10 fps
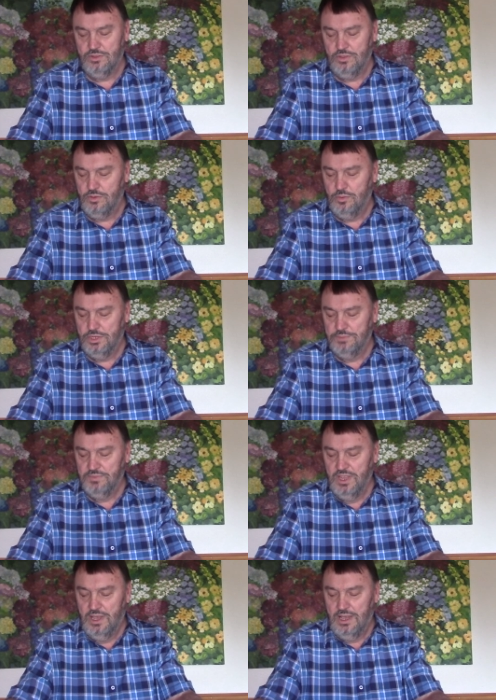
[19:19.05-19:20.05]
thought.
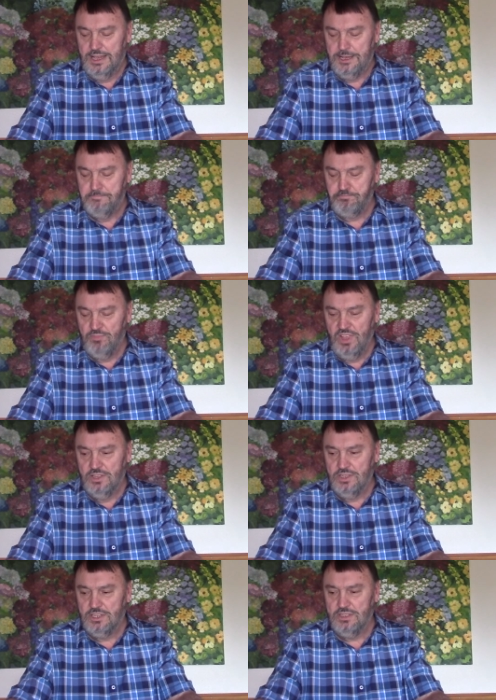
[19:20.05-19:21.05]
Um,
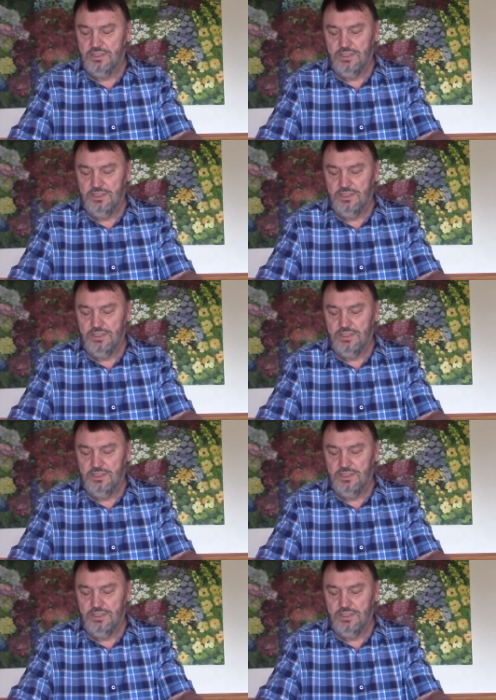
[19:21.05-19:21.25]
just,